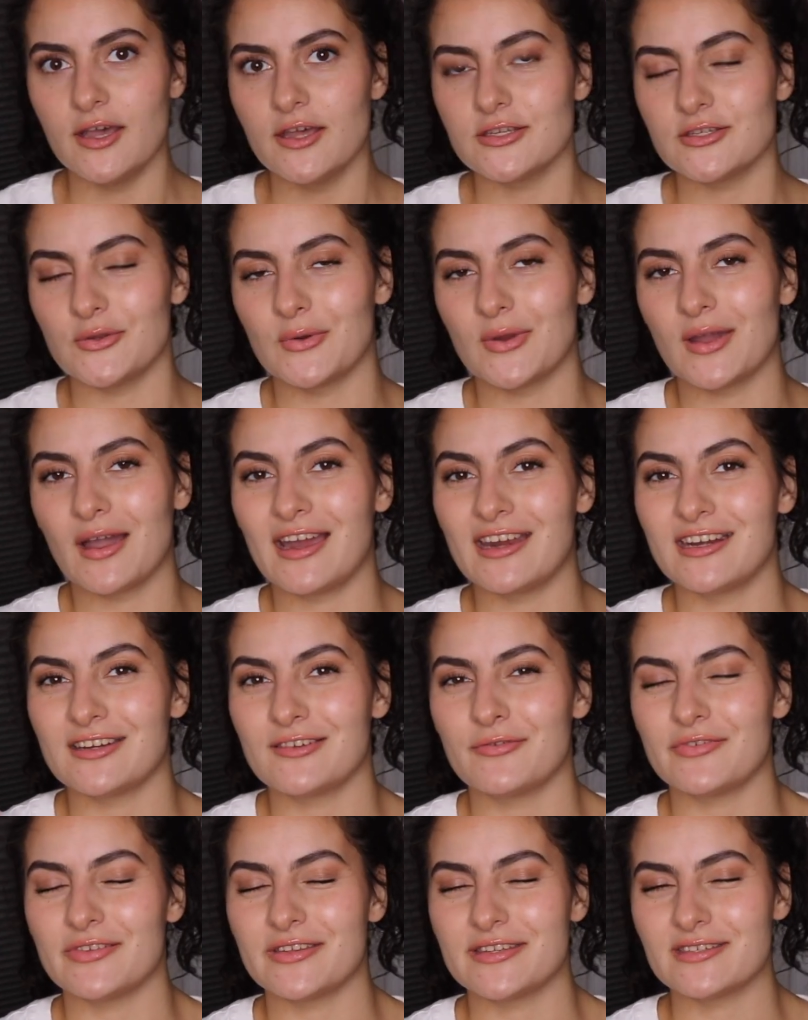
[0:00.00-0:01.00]
So to kind
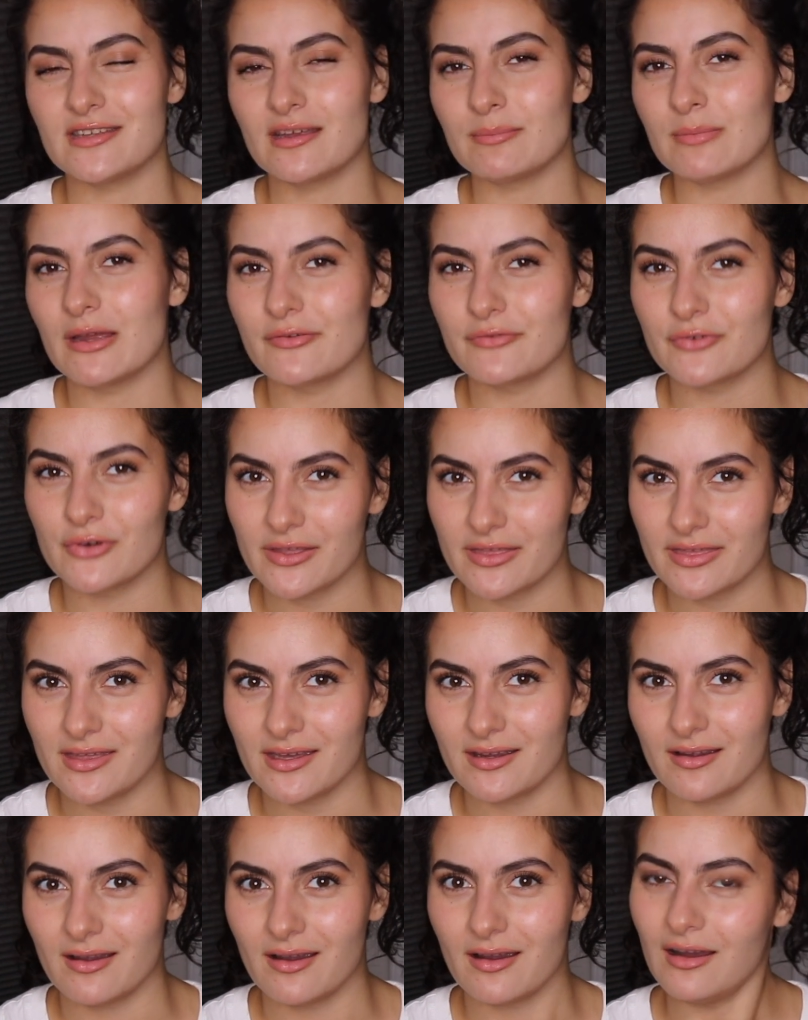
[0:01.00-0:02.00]
of sum
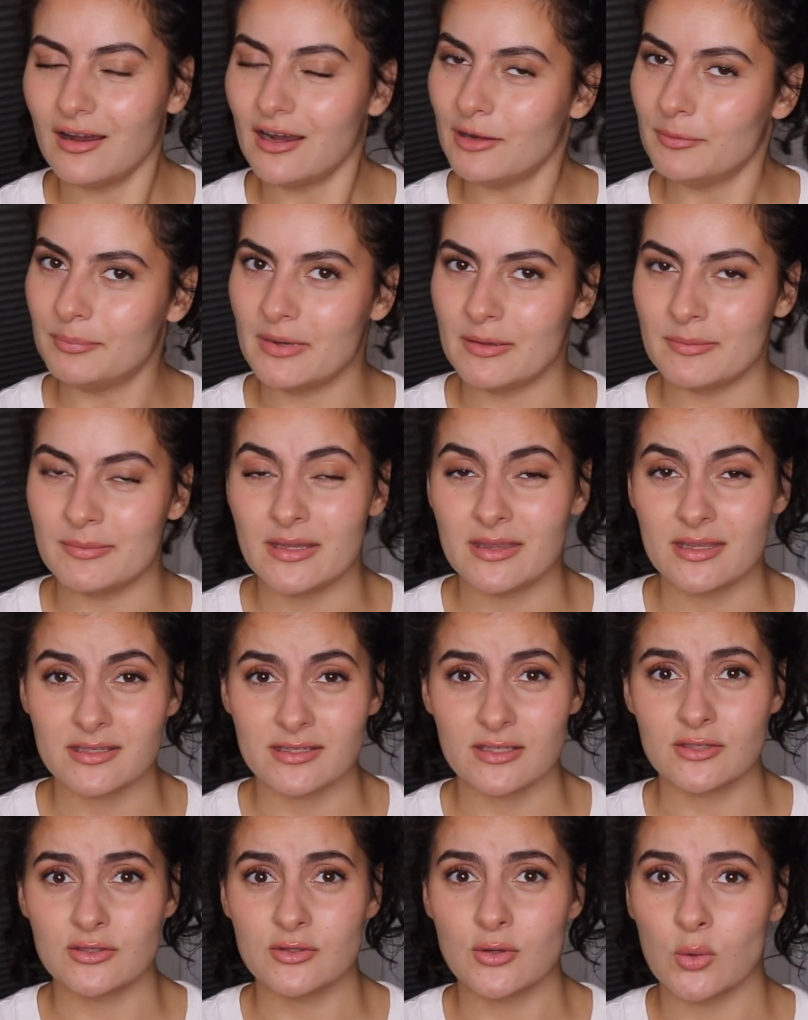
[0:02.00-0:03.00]
everything up, I mean,
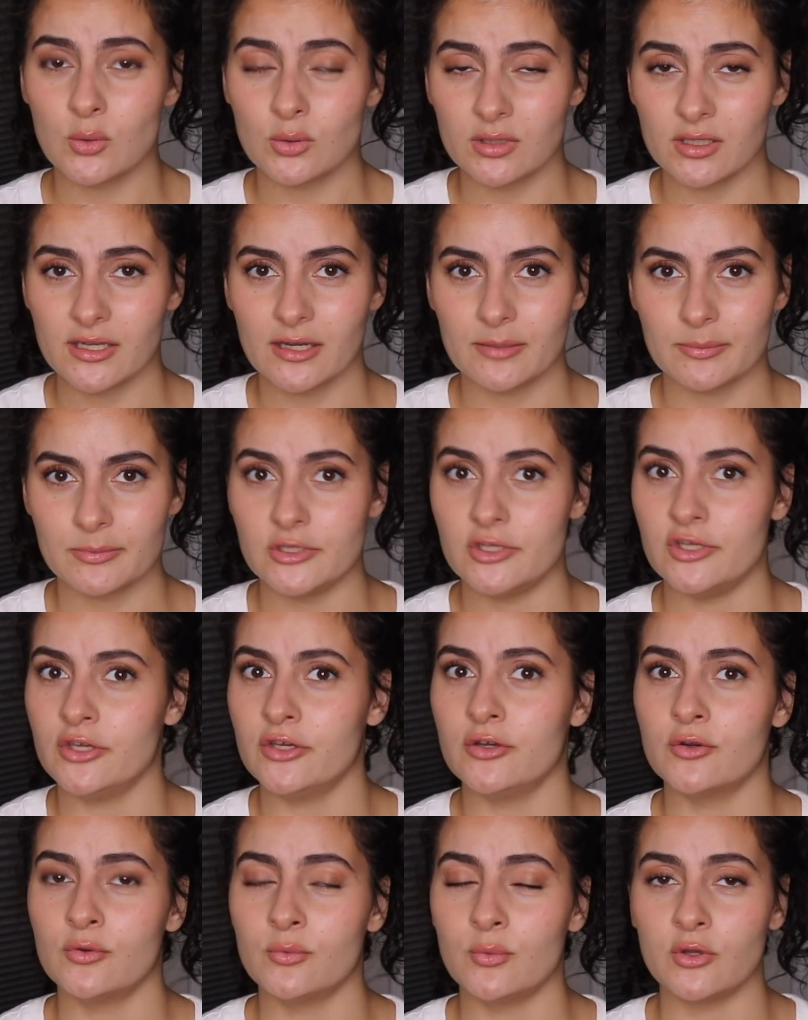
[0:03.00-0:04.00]
this is totally up to
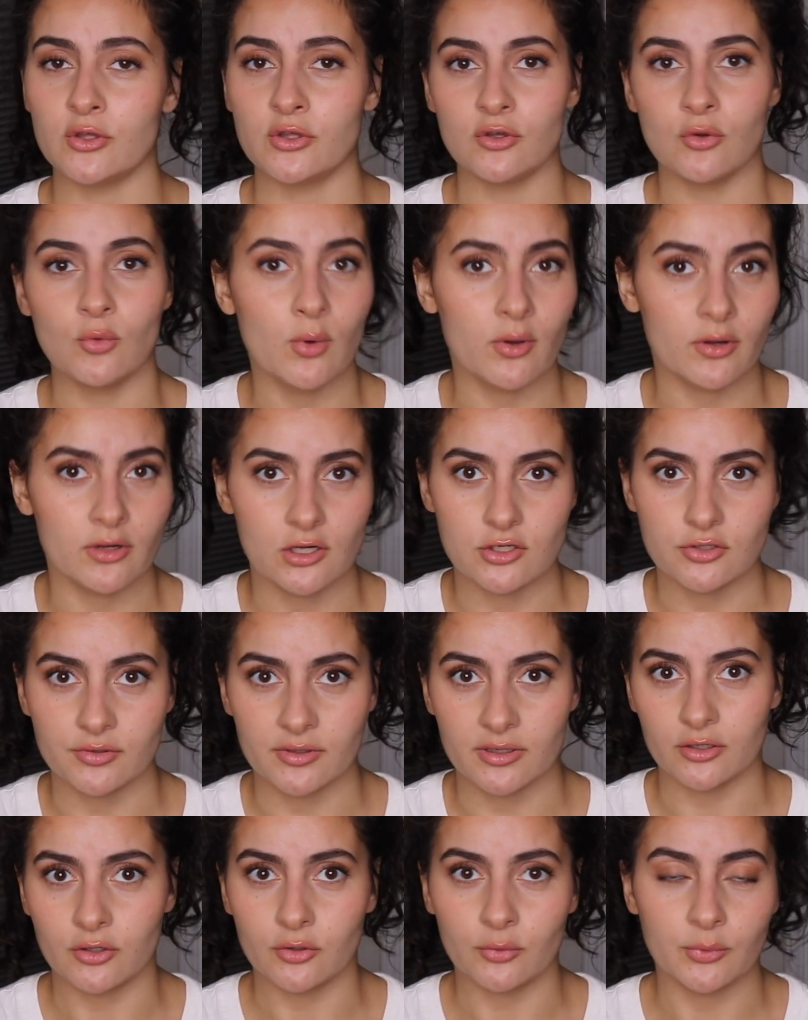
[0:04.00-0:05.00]
you what you want to
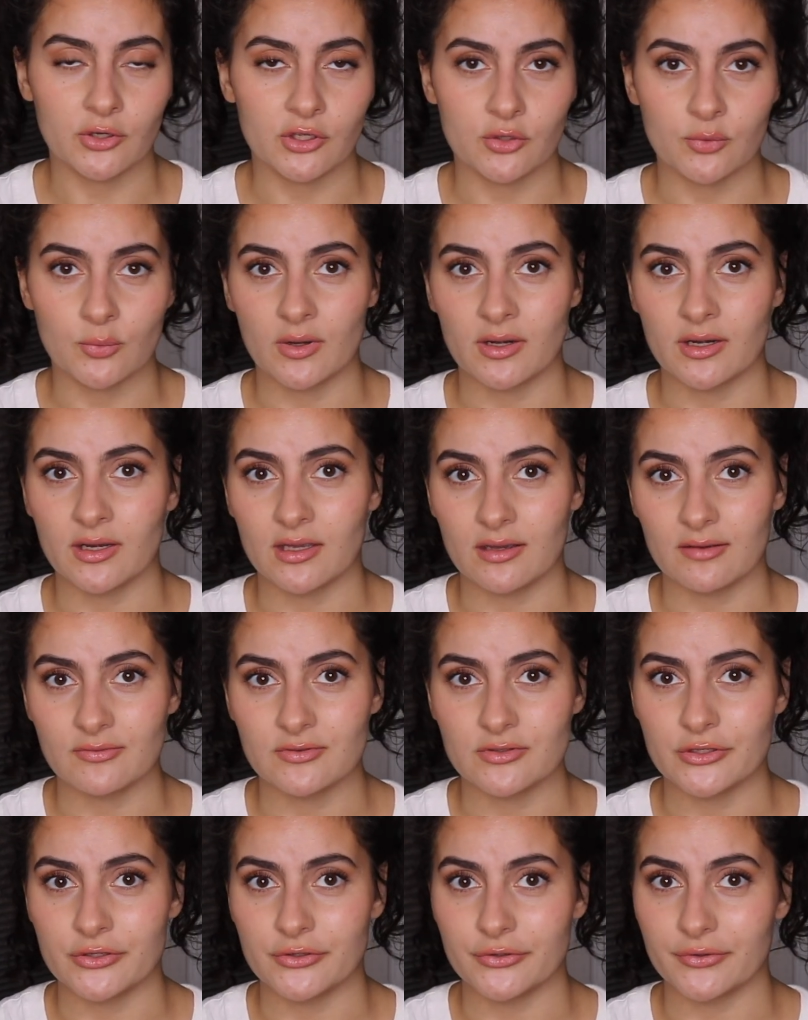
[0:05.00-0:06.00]
drink or what you want to give
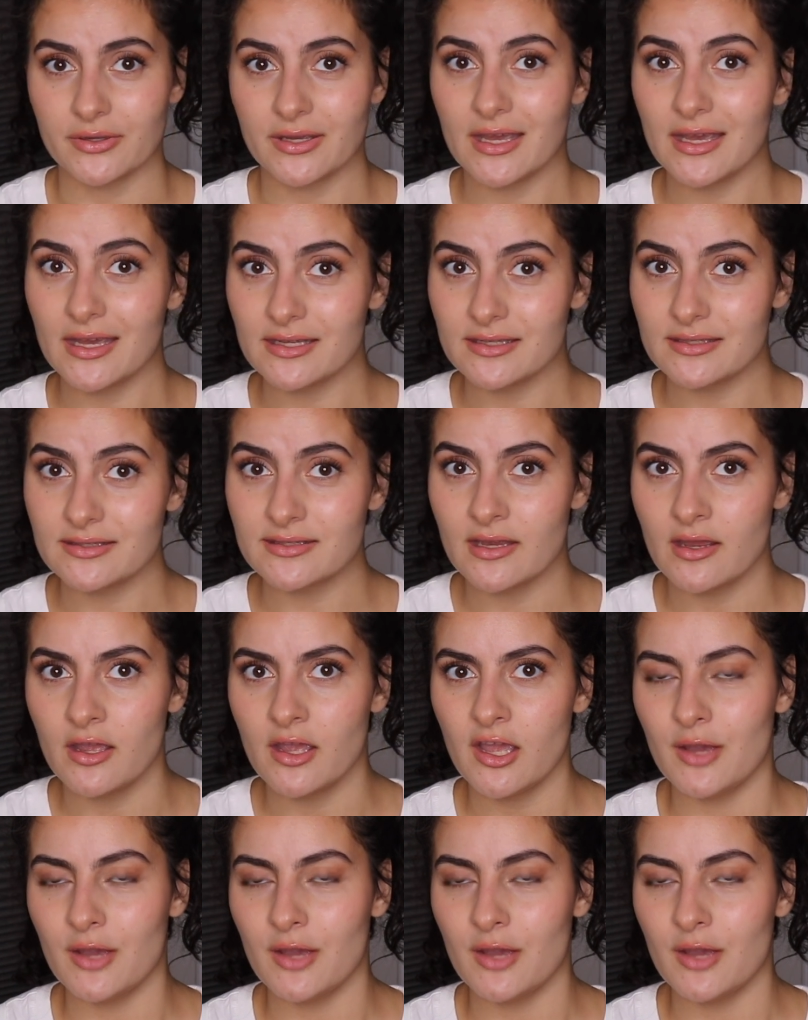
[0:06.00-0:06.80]
to your kids,